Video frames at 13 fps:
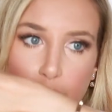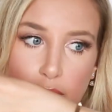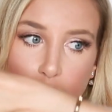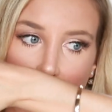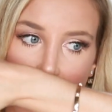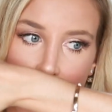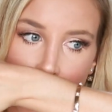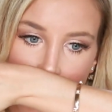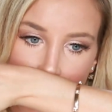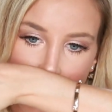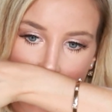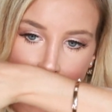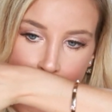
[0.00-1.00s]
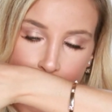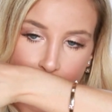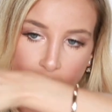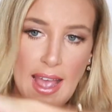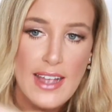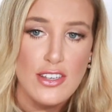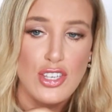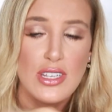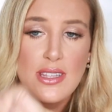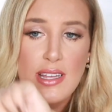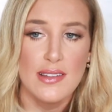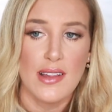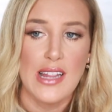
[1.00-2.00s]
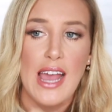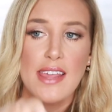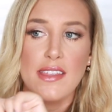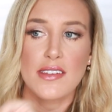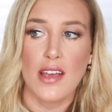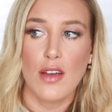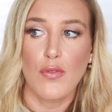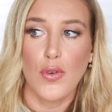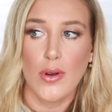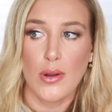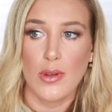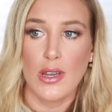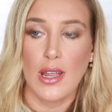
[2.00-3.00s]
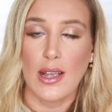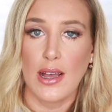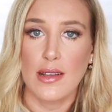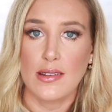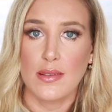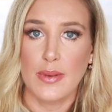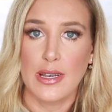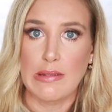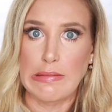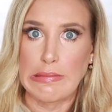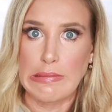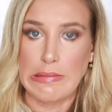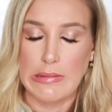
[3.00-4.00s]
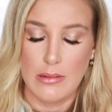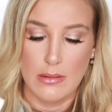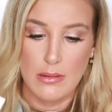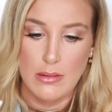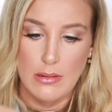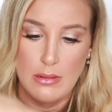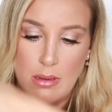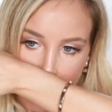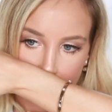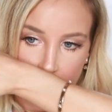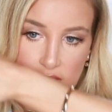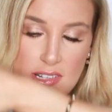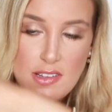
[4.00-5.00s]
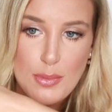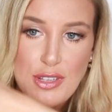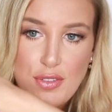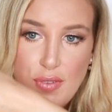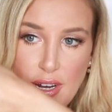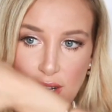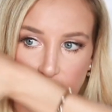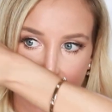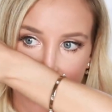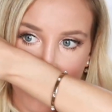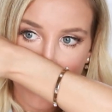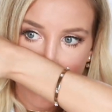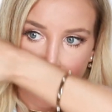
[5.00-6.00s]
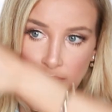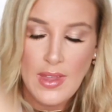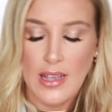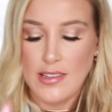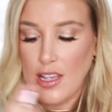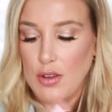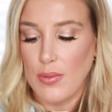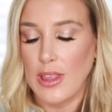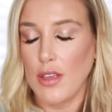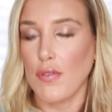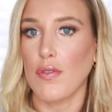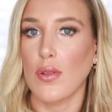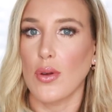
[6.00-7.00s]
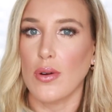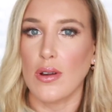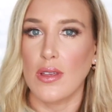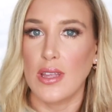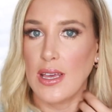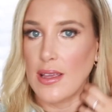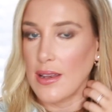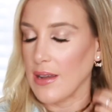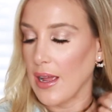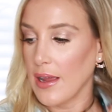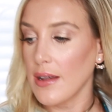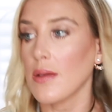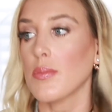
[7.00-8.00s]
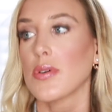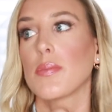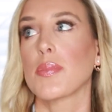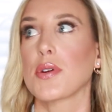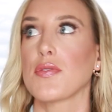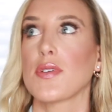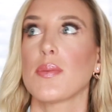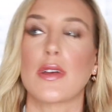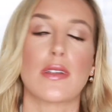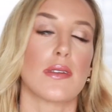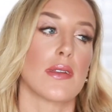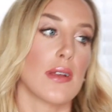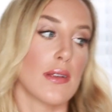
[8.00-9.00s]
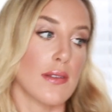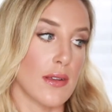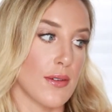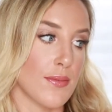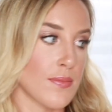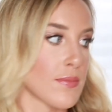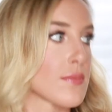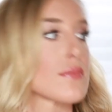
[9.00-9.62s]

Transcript: really good. Actually, that's a lie. The Tom Ford one I got smelled but this smells very good. It's like really florally and I didn't put perfume on today so